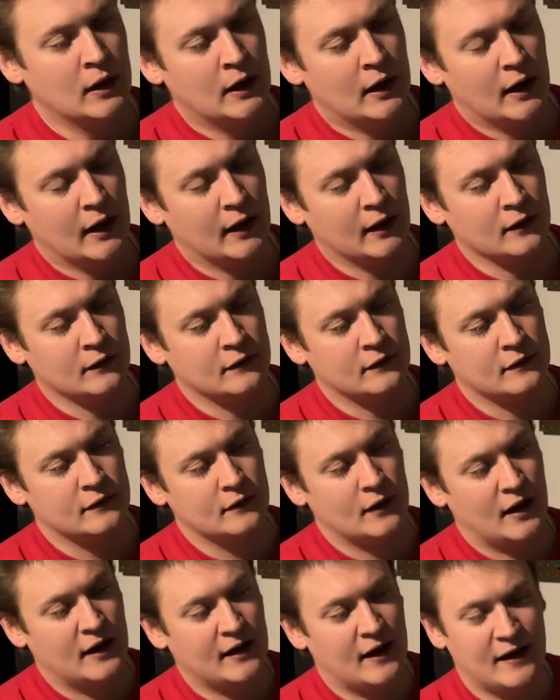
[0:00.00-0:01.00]
And
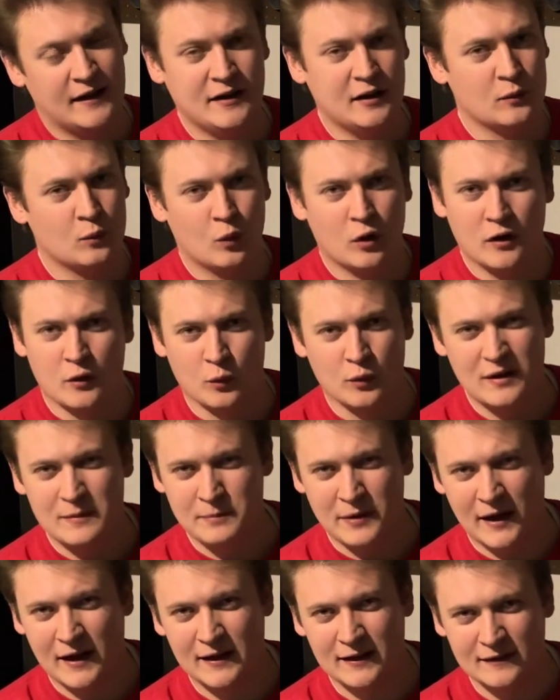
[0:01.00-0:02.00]
I didn't want to
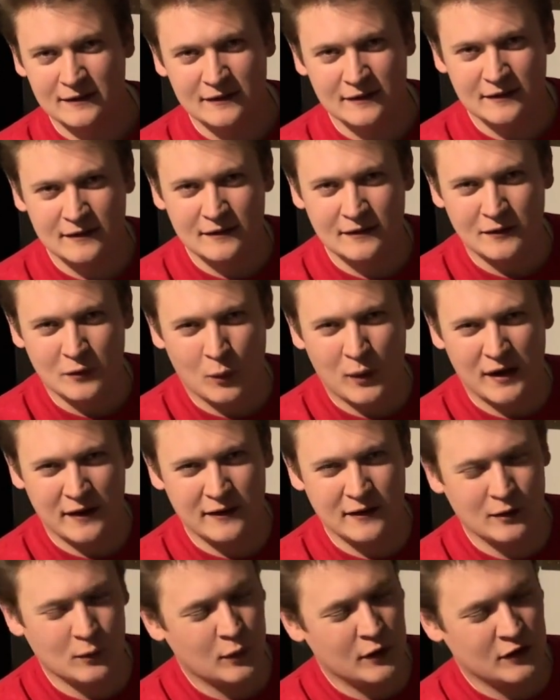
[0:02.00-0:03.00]
repaint it the way
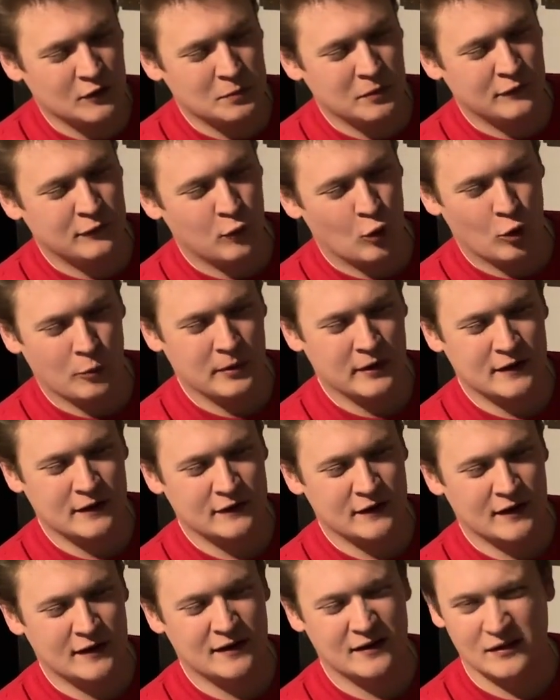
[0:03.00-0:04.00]
that it was before because
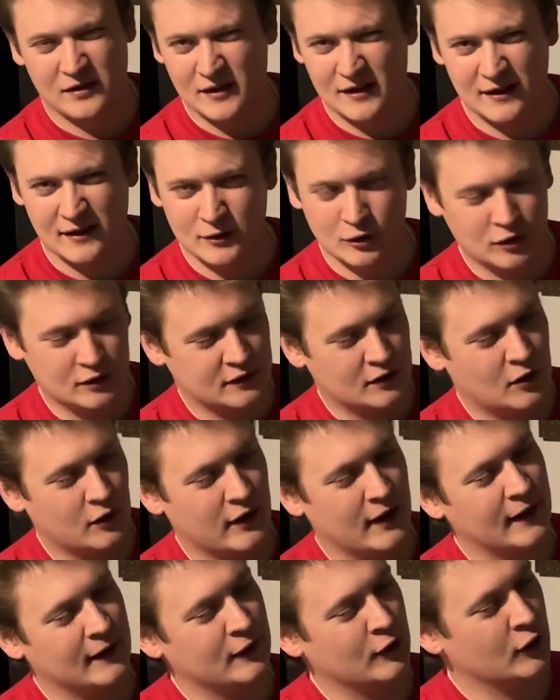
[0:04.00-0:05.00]
I didn't think it looked all
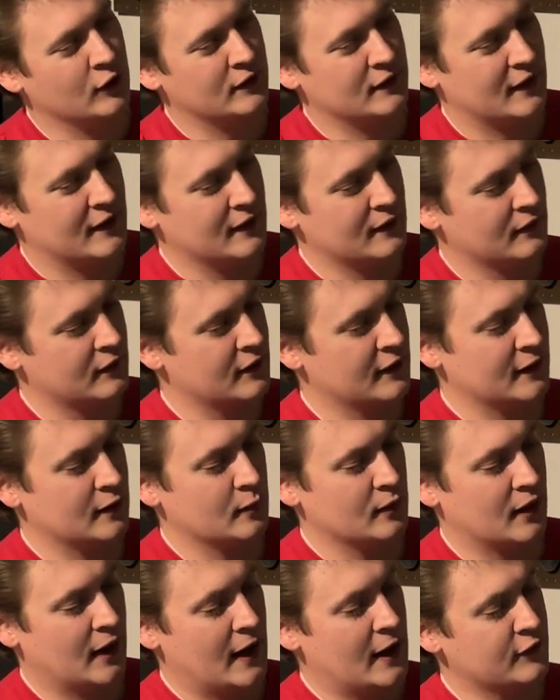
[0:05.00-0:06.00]
that good and I didn't think it
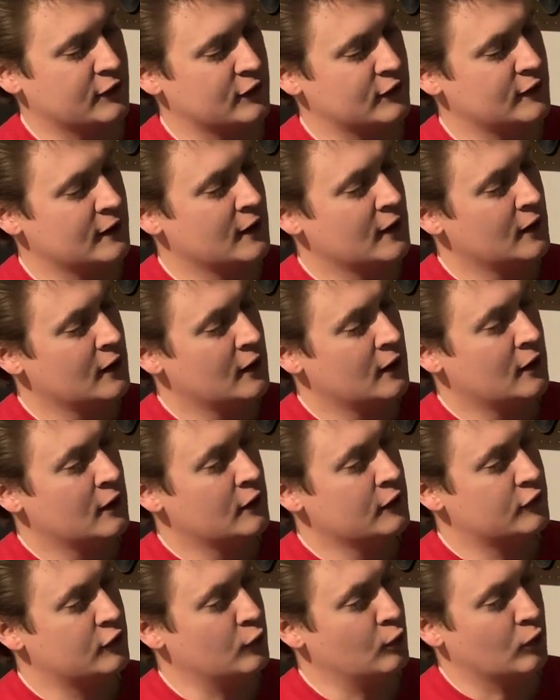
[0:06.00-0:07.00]
would last
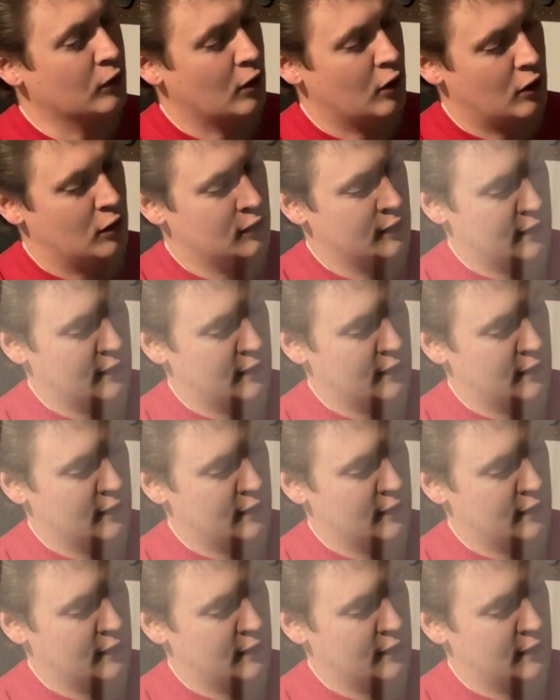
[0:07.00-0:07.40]
too long.